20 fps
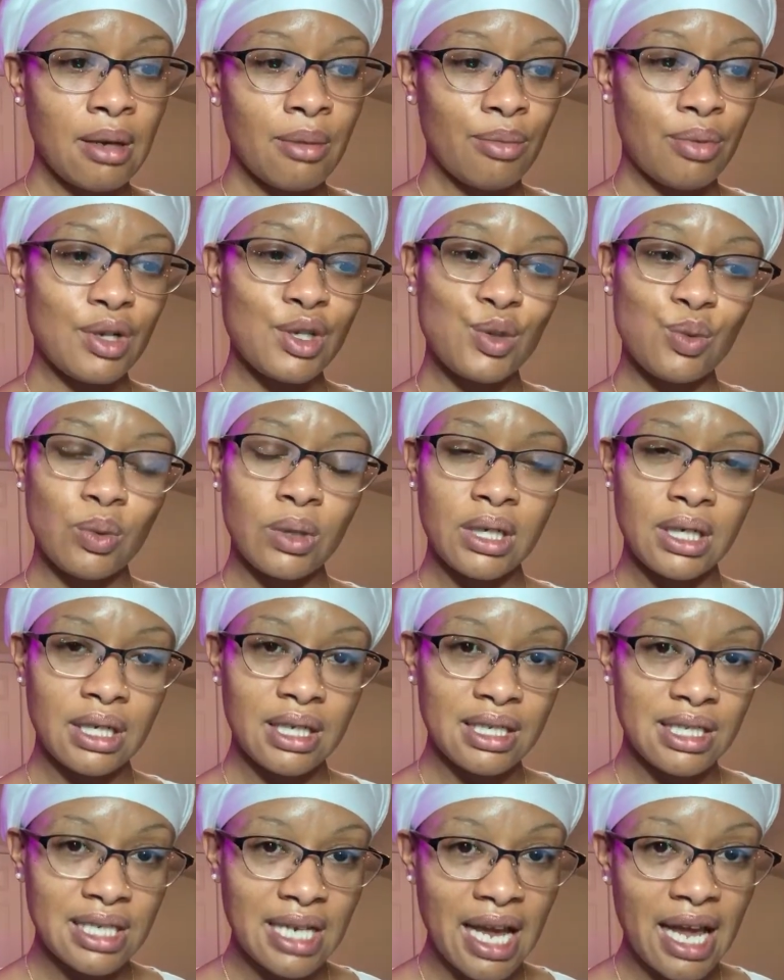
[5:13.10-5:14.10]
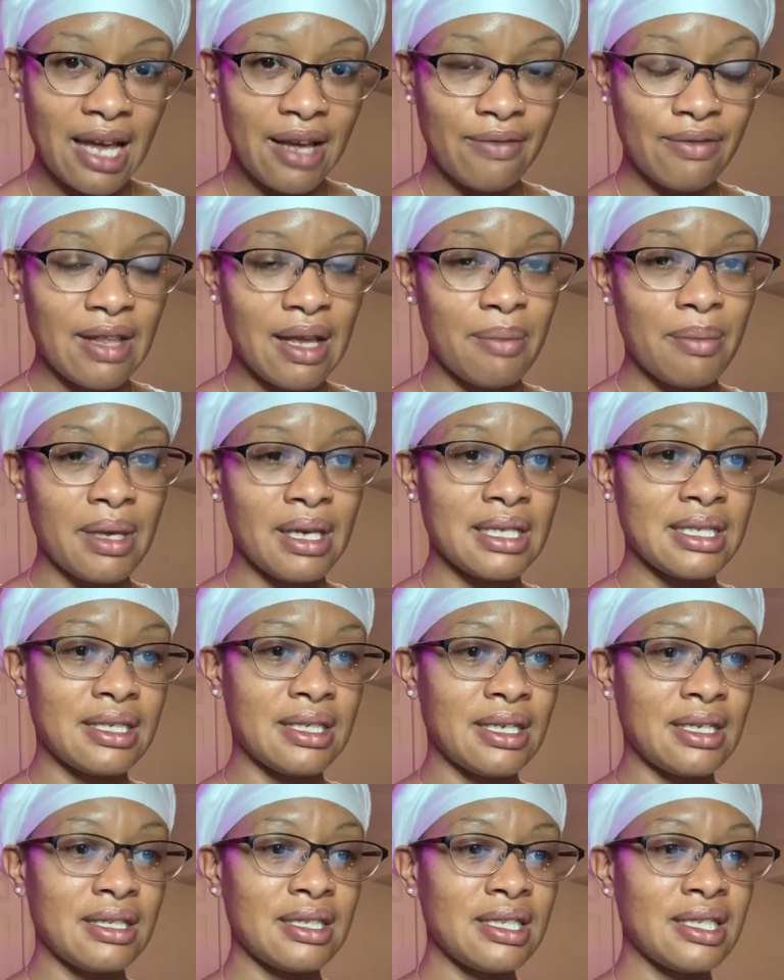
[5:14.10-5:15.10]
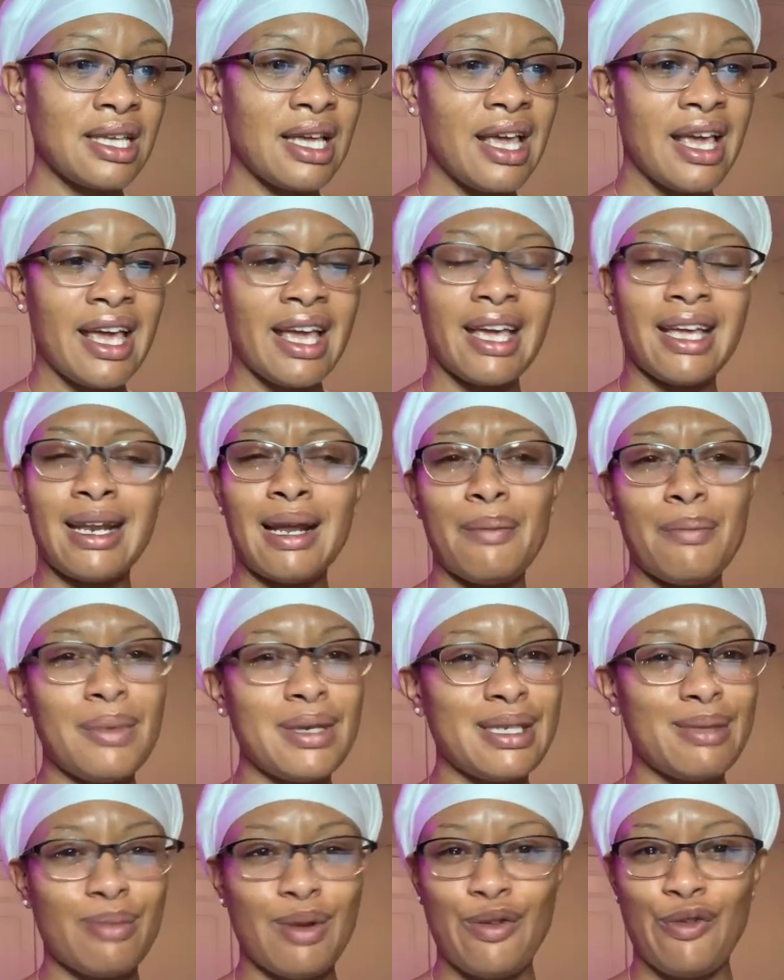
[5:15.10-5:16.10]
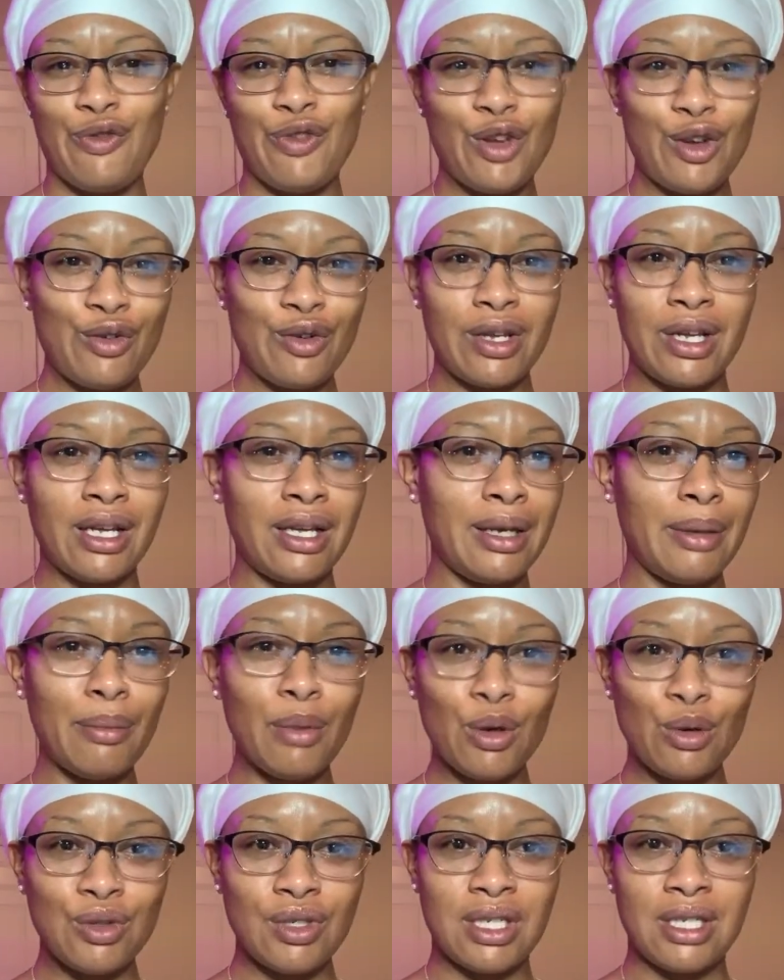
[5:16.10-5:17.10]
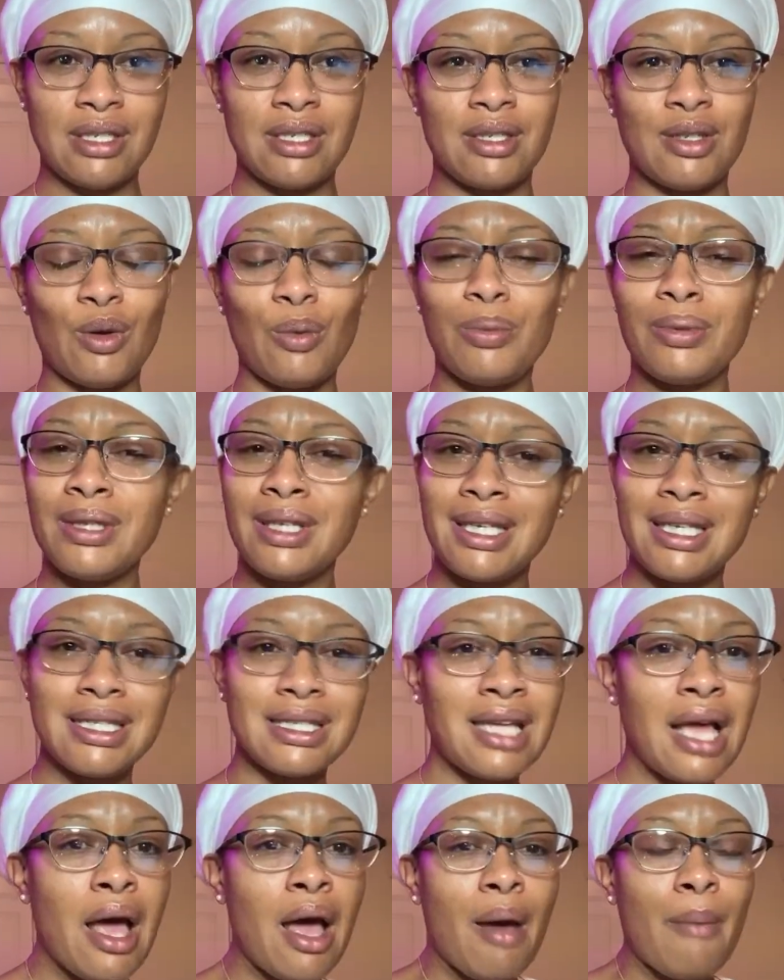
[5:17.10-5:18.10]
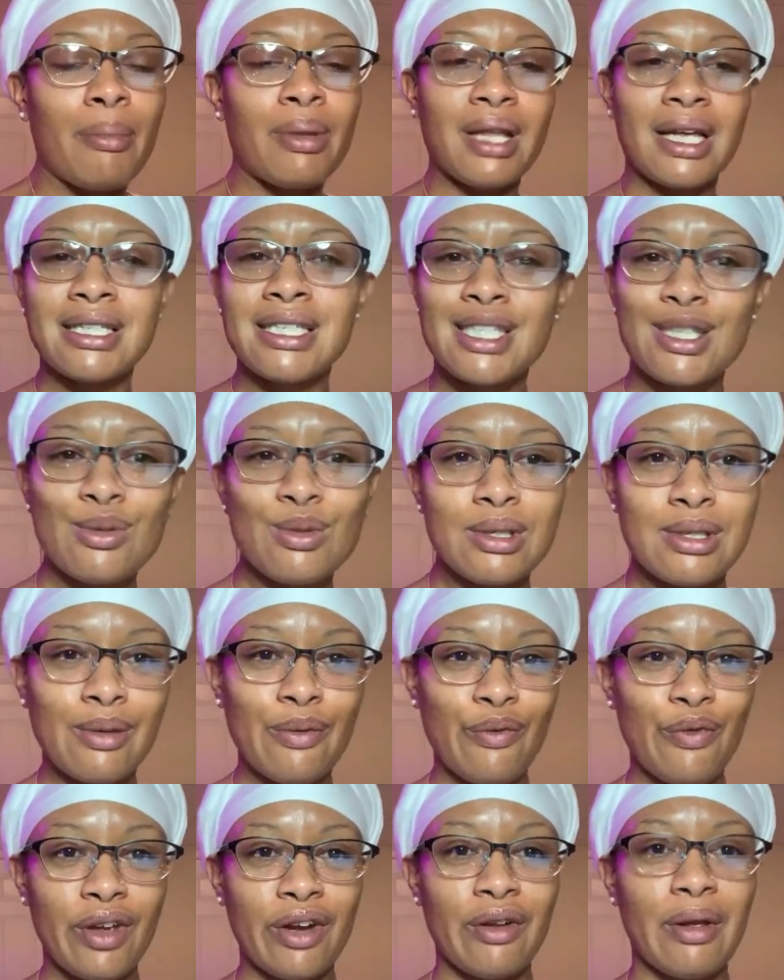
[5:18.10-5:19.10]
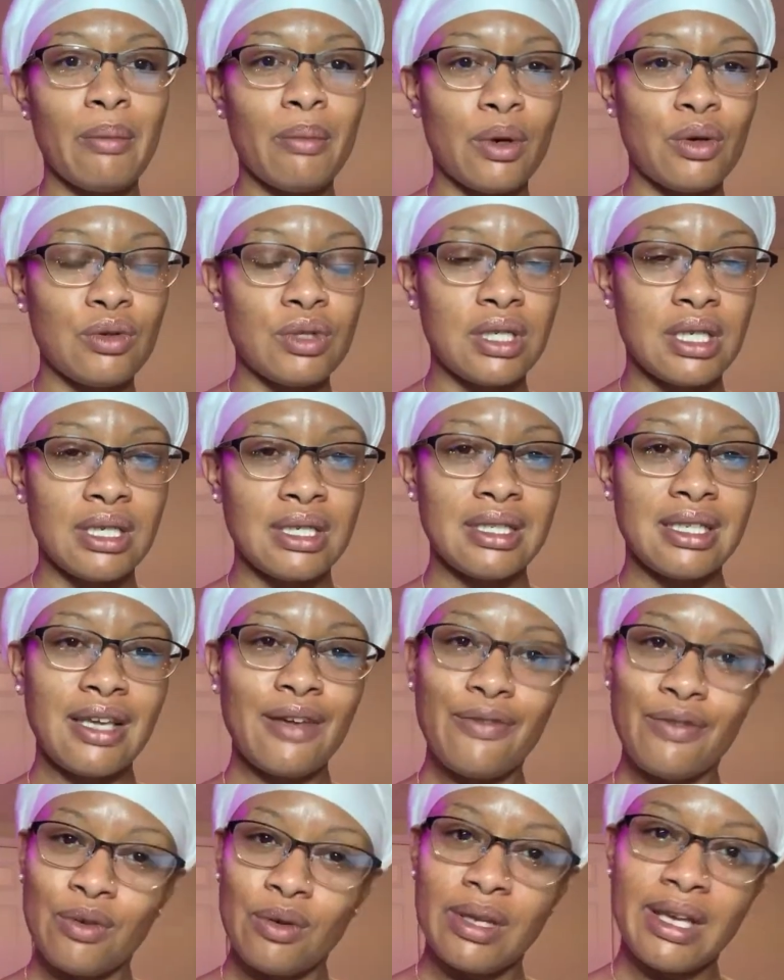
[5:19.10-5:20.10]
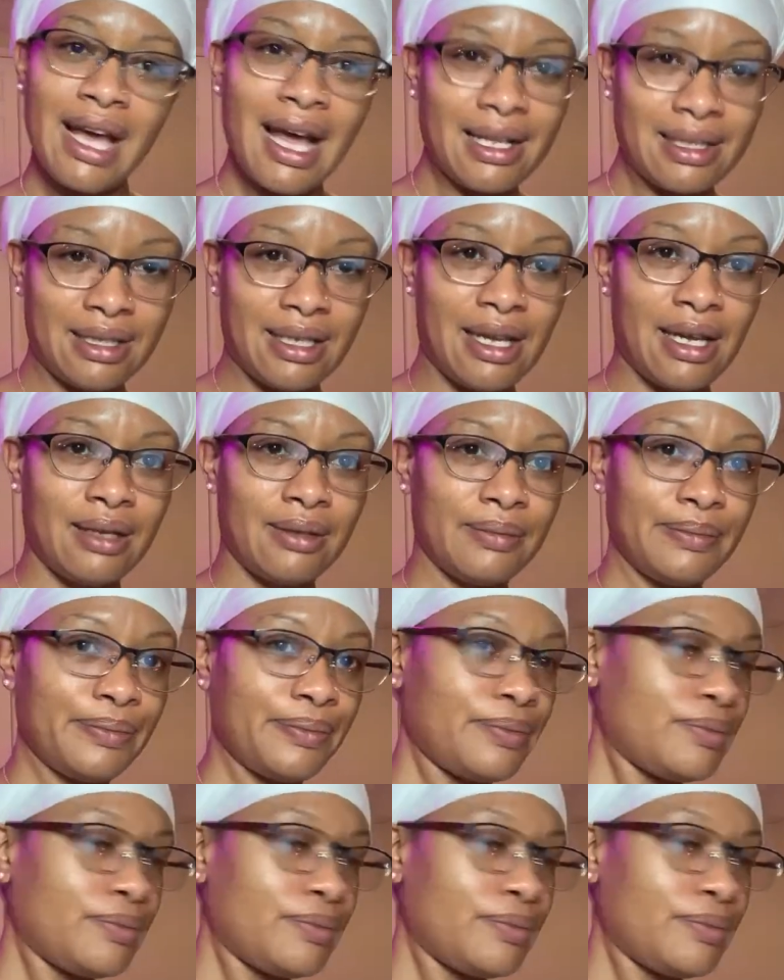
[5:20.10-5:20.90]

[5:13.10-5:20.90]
Press one in the chat if that makes sense. And I miss my fairy emojis, so please bless us with some fairy emojis if you got that.